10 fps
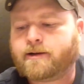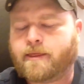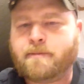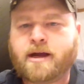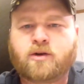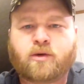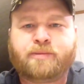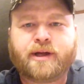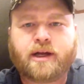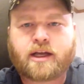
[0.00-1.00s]
the milk will
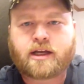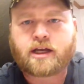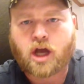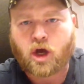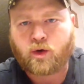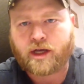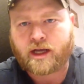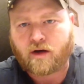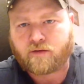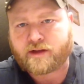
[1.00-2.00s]
put a coating
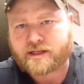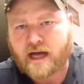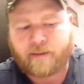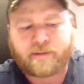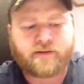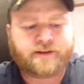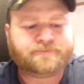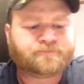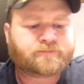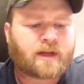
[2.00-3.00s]
over the top of it.
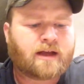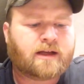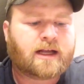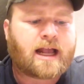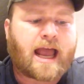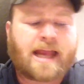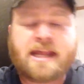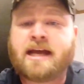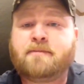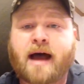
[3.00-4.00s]
And
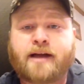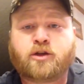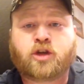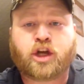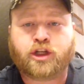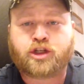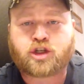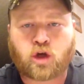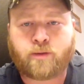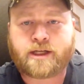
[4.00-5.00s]
then by
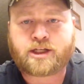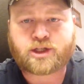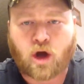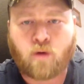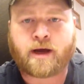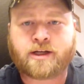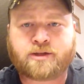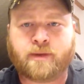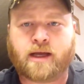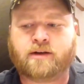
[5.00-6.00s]
consuming so much
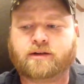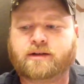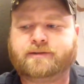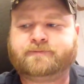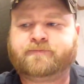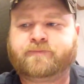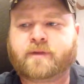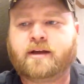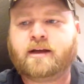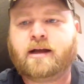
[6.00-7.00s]
milk,
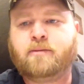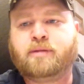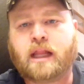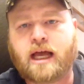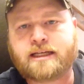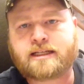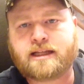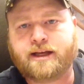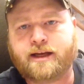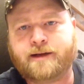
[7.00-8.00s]
plus
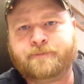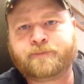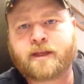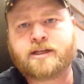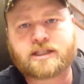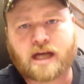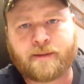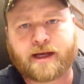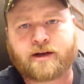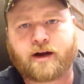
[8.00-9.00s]
the
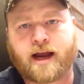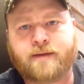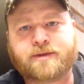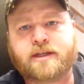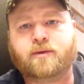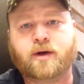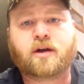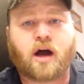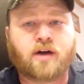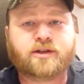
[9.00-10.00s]
stomach cramps, it will
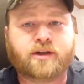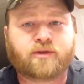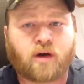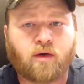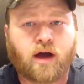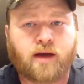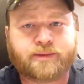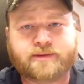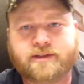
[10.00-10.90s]
cause you to throw up.